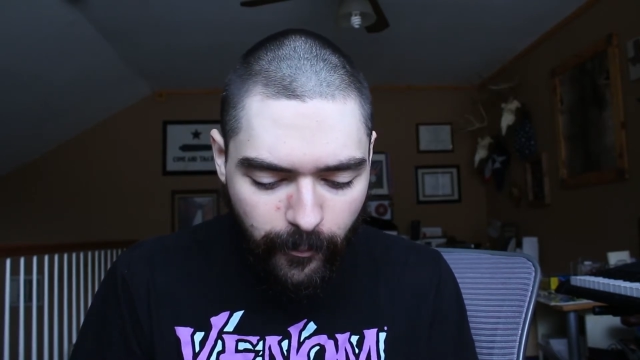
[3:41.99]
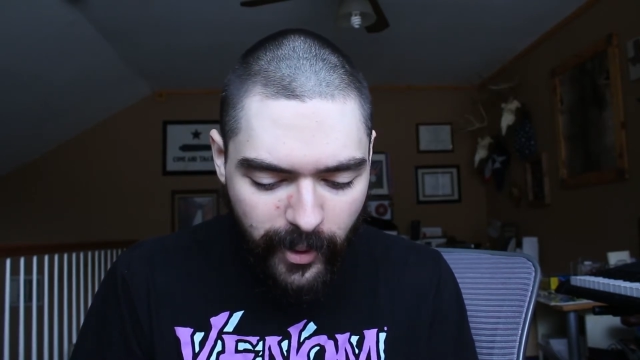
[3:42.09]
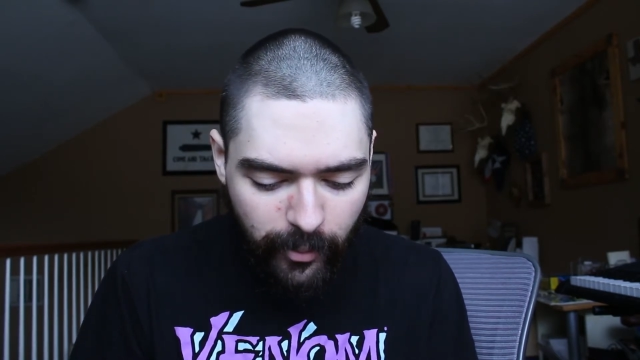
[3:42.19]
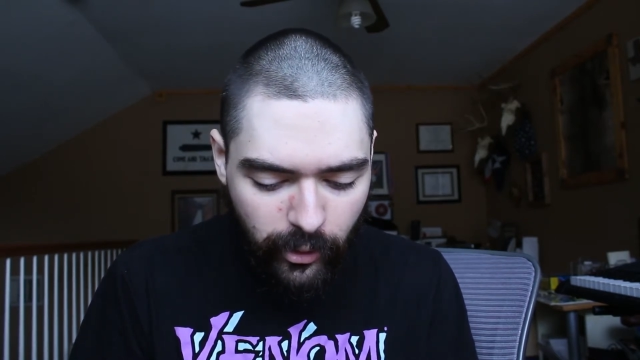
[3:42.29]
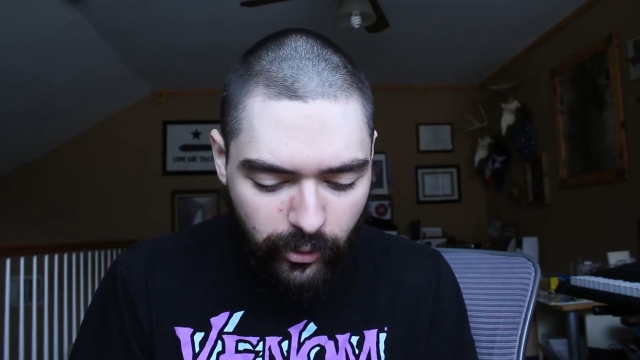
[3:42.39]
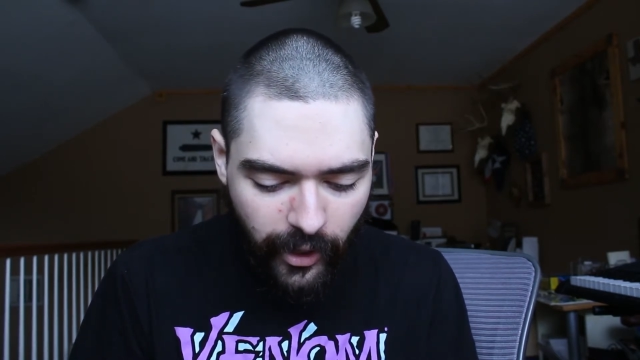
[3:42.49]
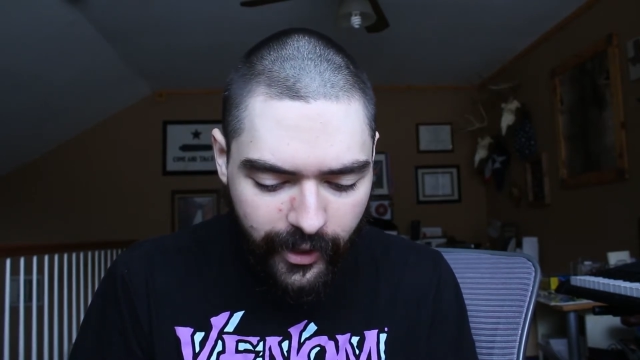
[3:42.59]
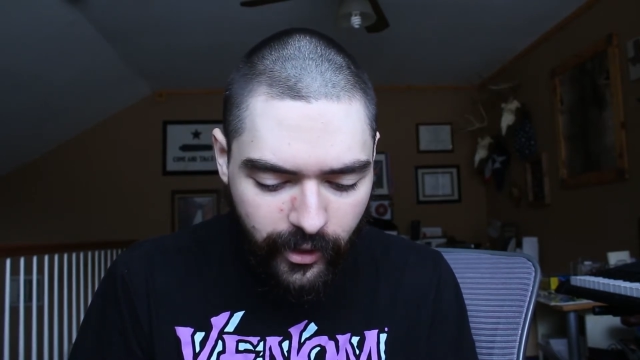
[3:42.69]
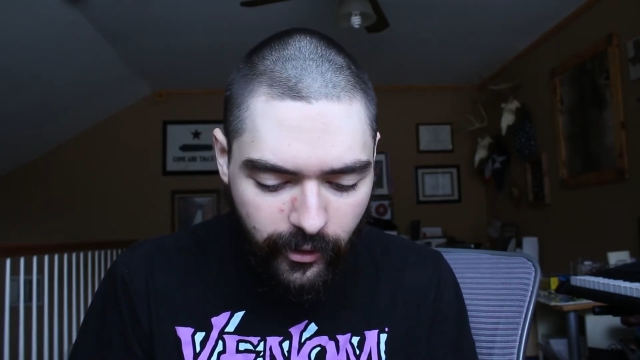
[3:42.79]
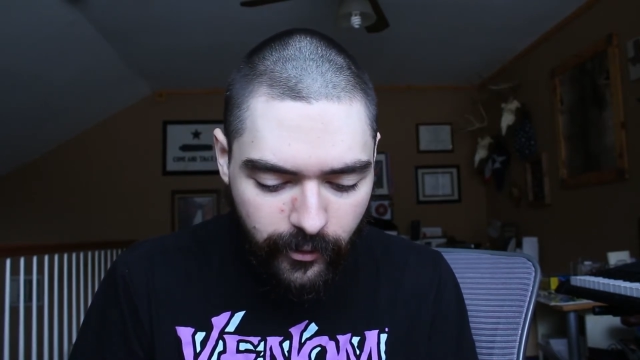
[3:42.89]
people who
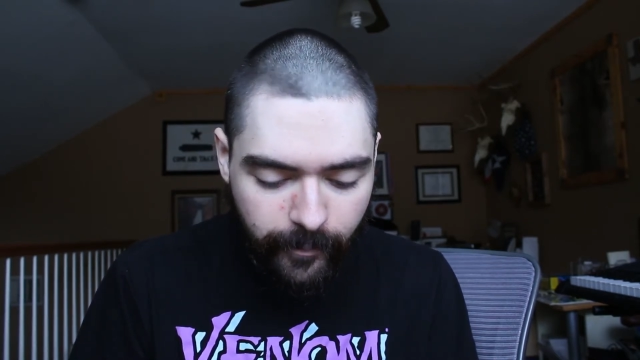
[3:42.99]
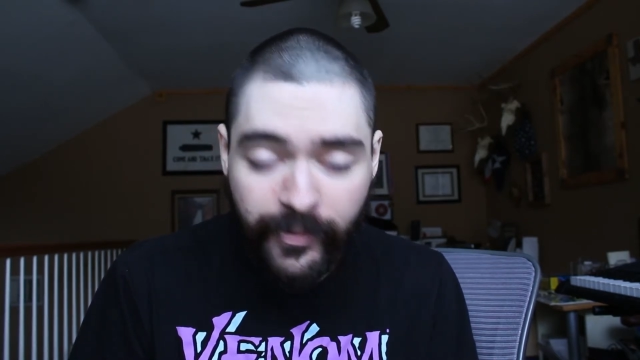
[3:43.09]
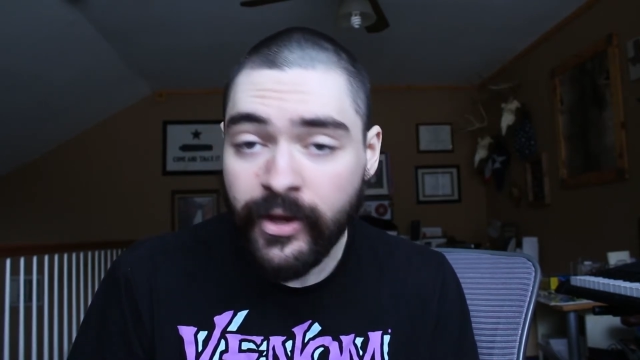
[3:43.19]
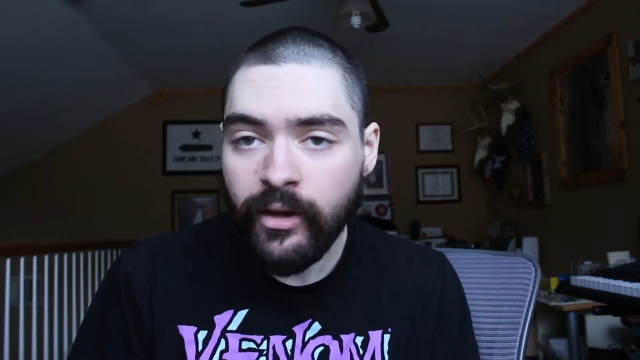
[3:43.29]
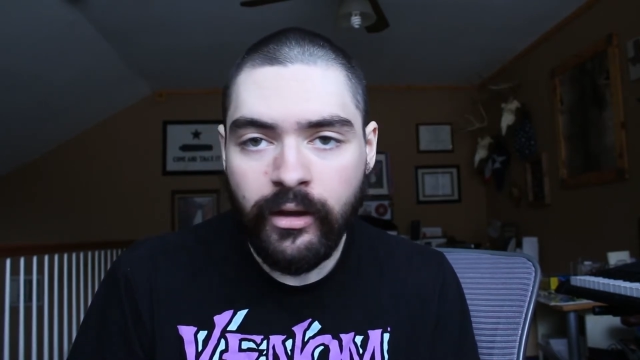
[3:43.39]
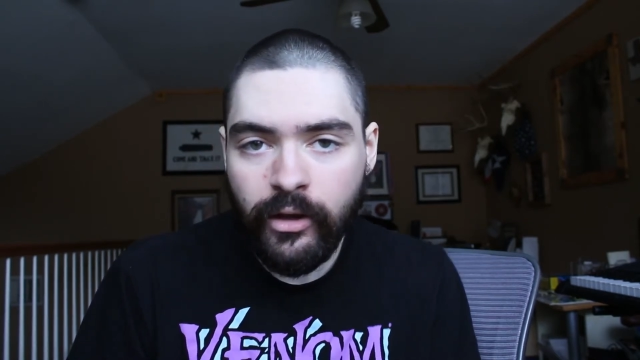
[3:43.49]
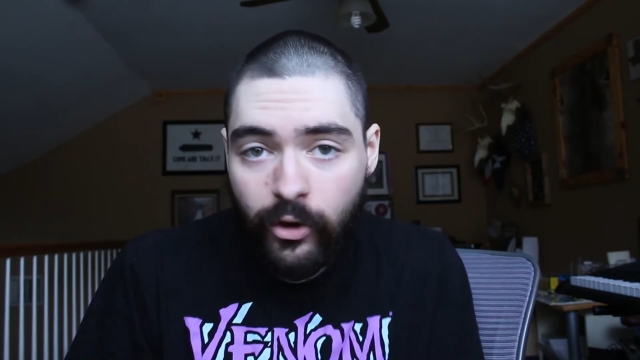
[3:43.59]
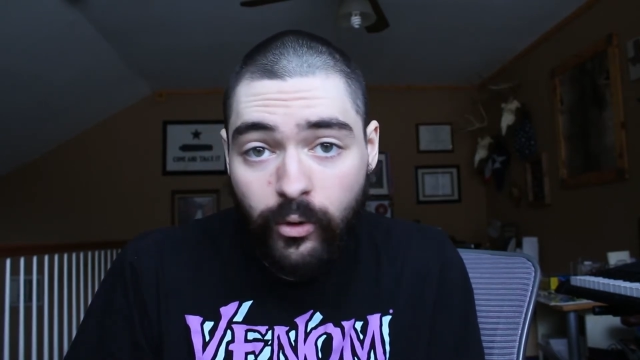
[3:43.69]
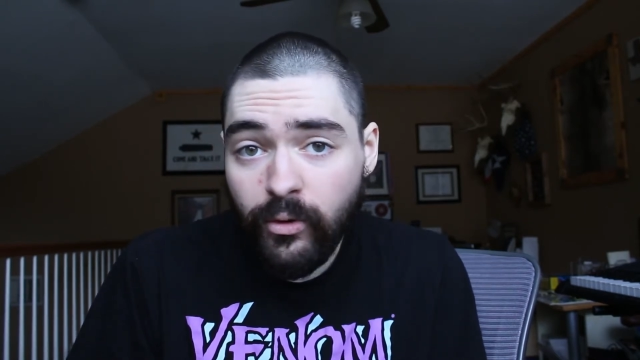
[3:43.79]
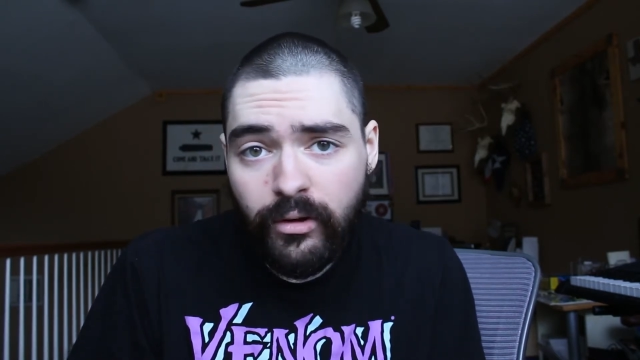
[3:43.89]
like it are
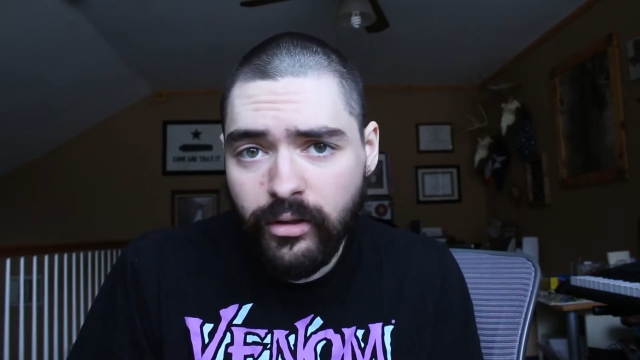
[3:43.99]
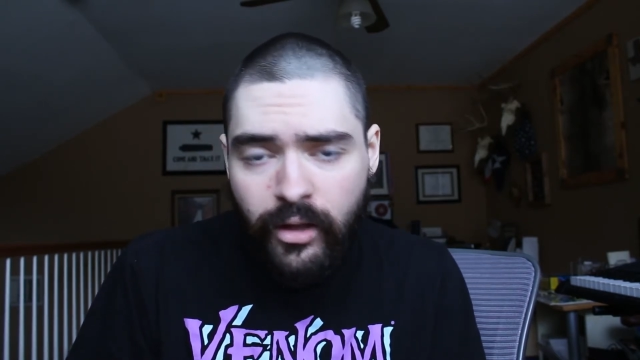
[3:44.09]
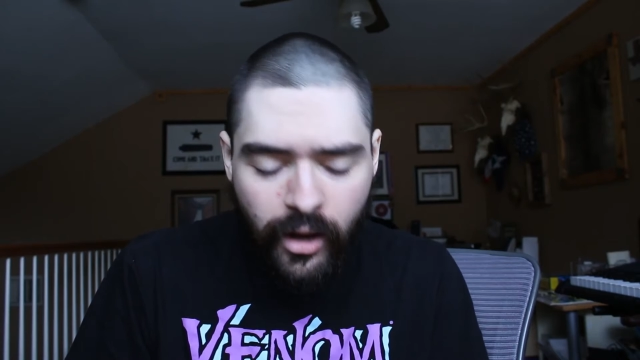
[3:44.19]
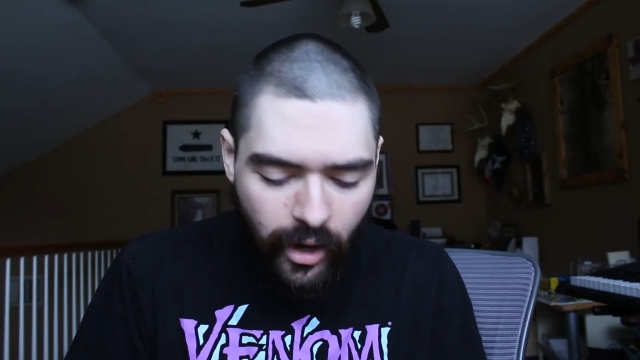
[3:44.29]
cool.